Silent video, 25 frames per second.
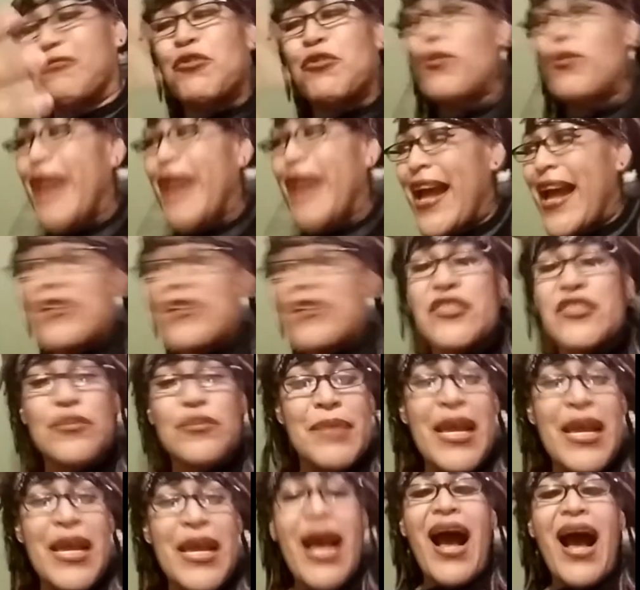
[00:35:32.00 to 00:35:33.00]
to
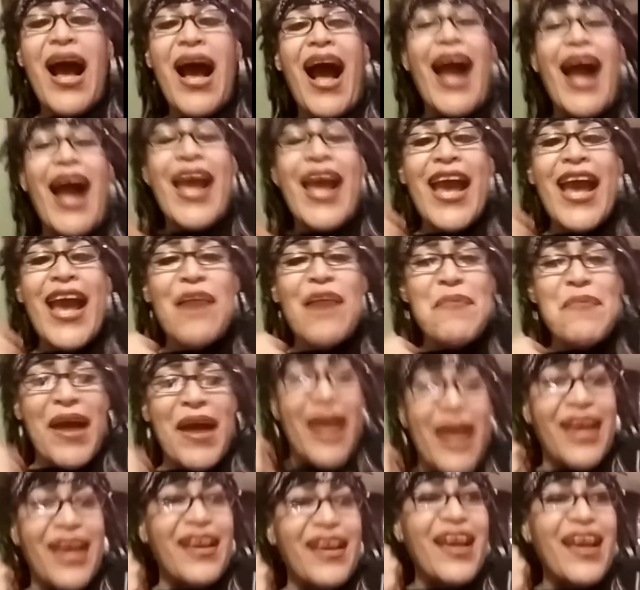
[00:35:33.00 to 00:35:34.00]
counsel me. I have
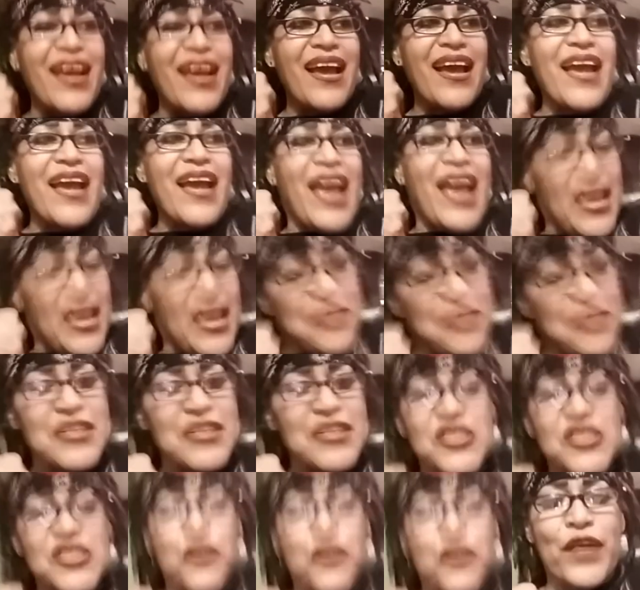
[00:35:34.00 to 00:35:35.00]
my
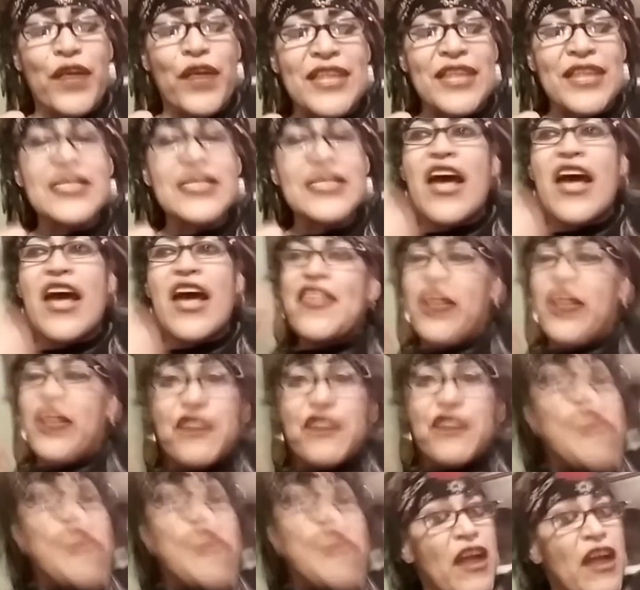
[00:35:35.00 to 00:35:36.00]
atheist friends that
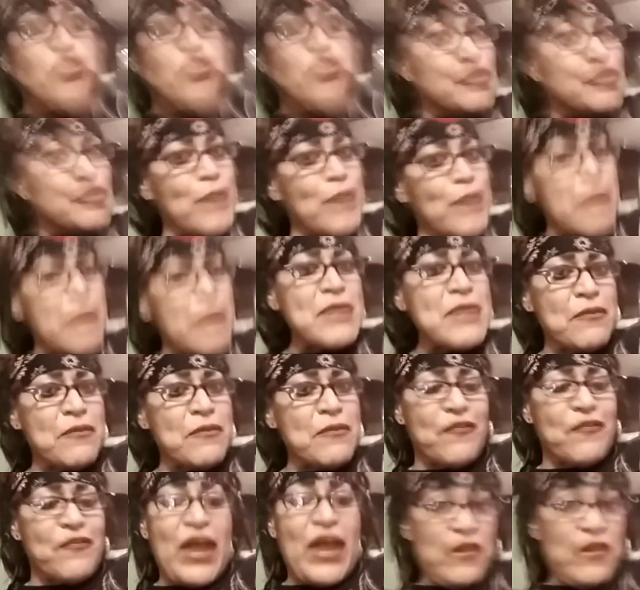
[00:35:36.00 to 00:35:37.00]
are there to pick me up
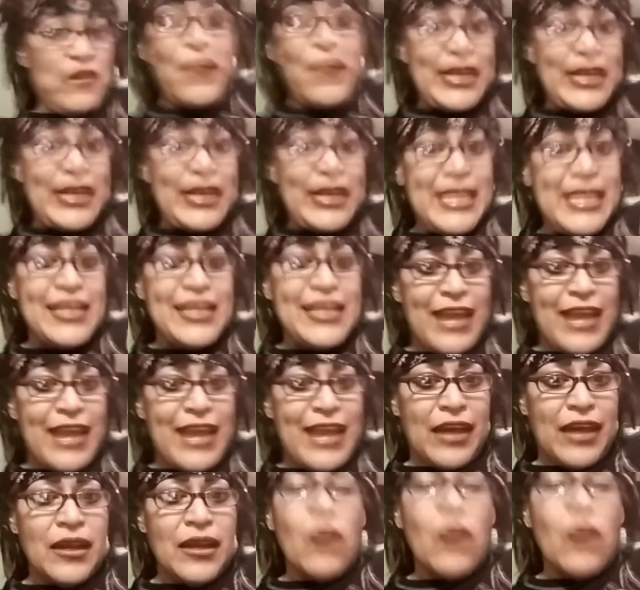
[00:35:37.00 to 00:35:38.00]
if I need that.